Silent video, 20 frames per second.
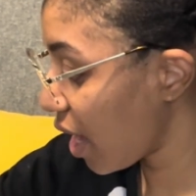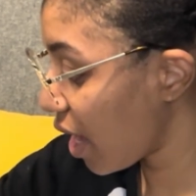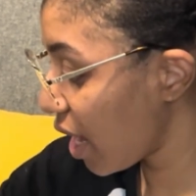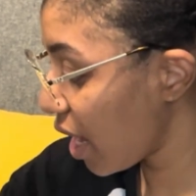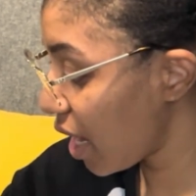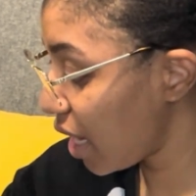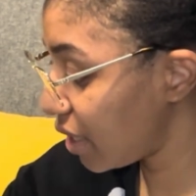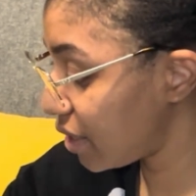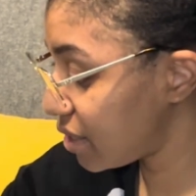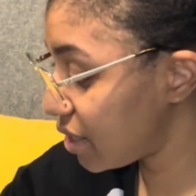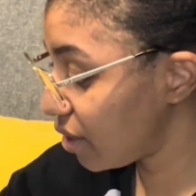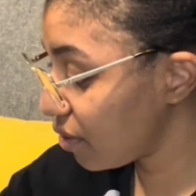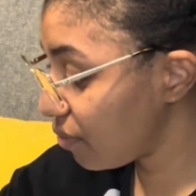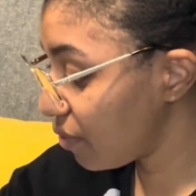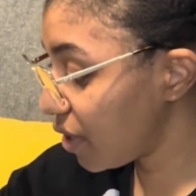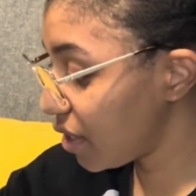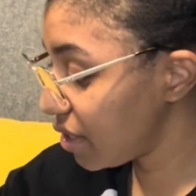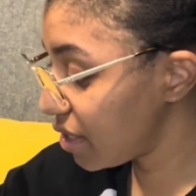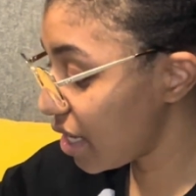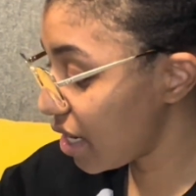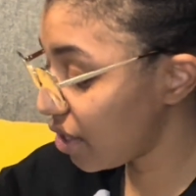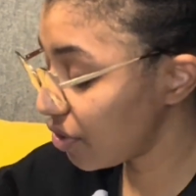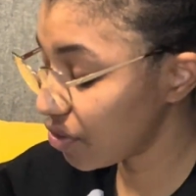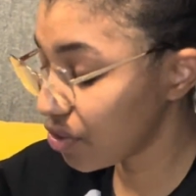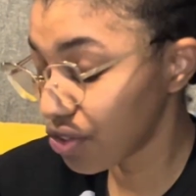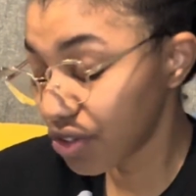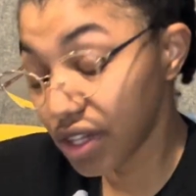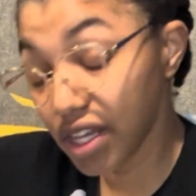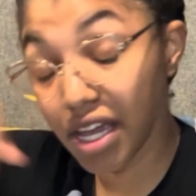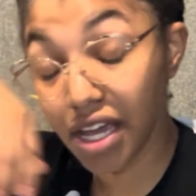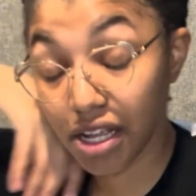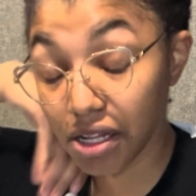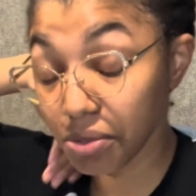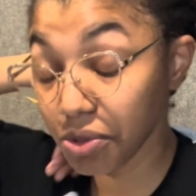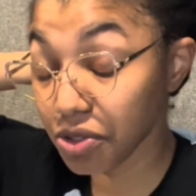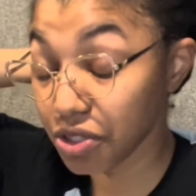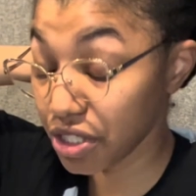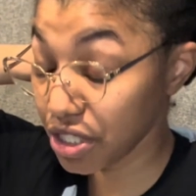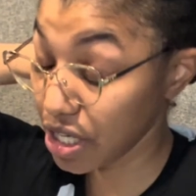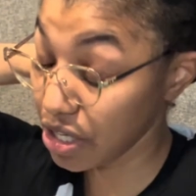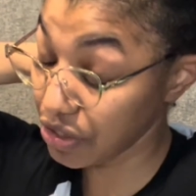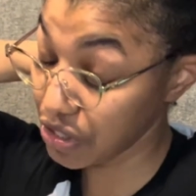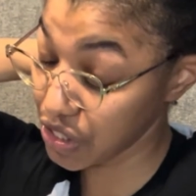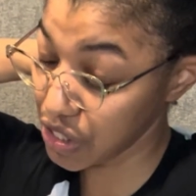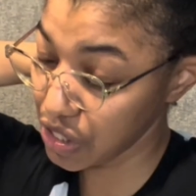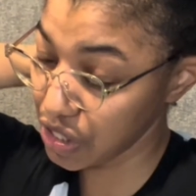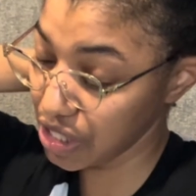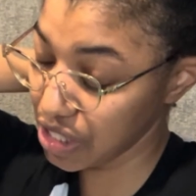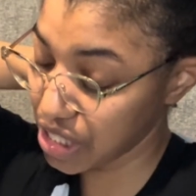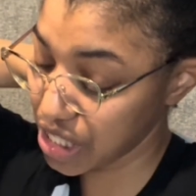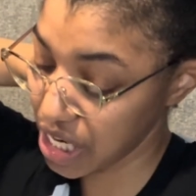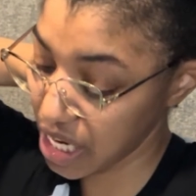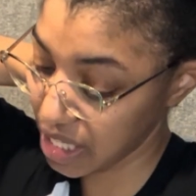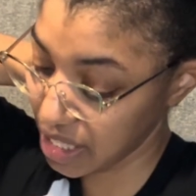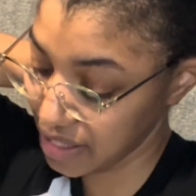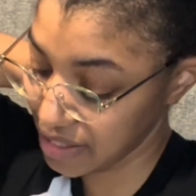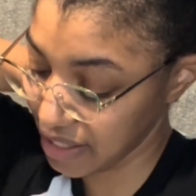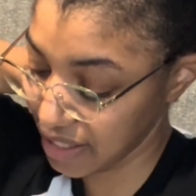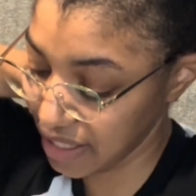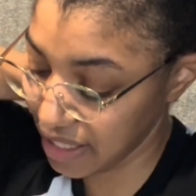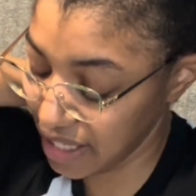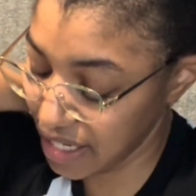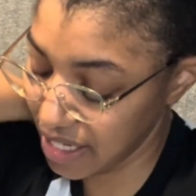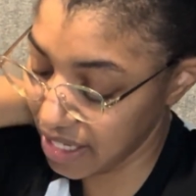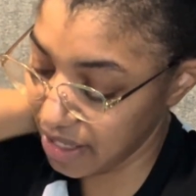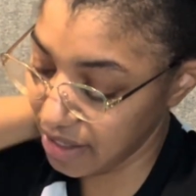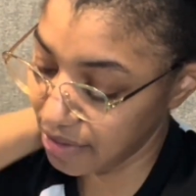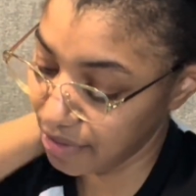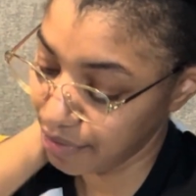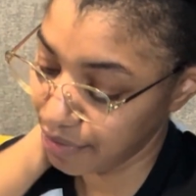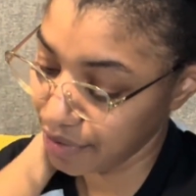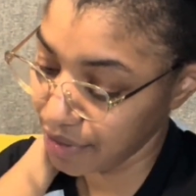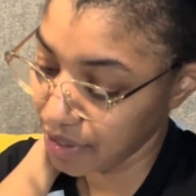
I did run down to the animal shelter to check to see if